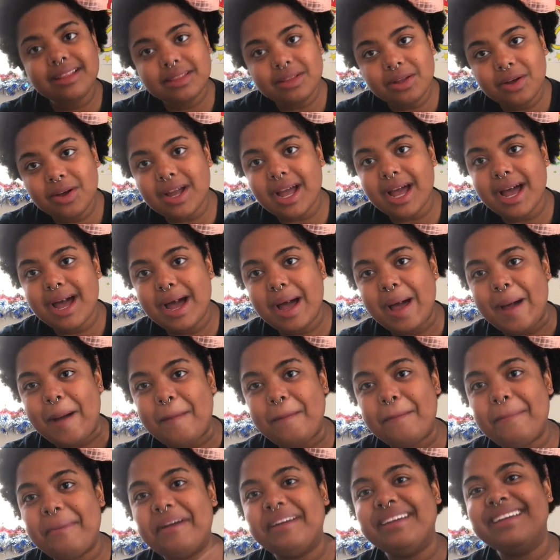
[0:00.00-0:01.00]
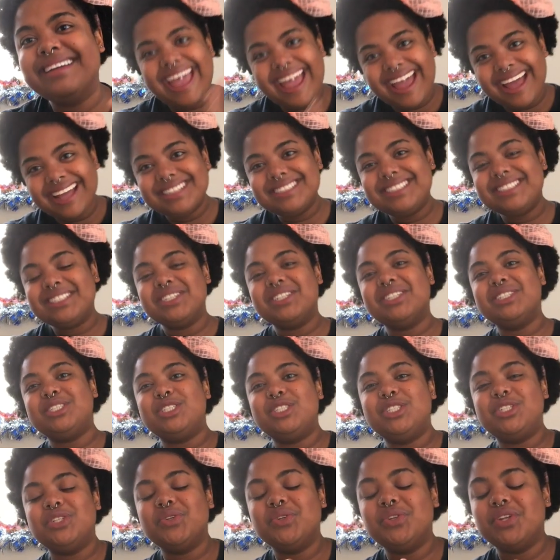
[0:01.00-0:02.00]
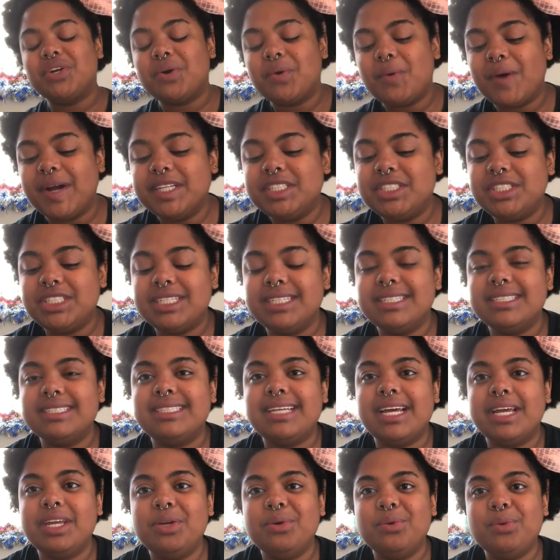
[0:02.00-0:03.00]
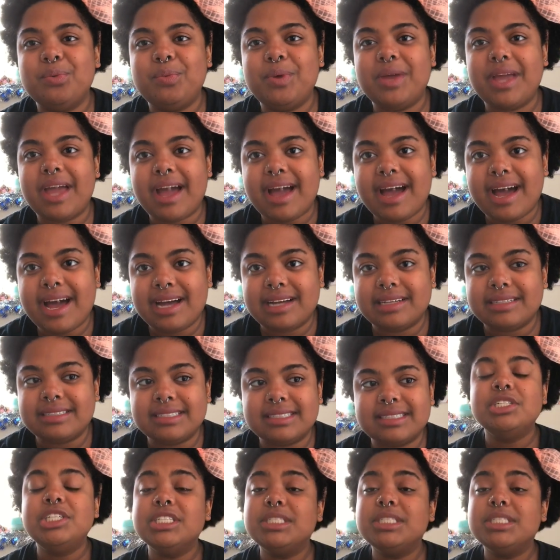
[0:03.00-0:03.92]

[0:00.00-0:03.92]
look up answers to the questions that you will be asked.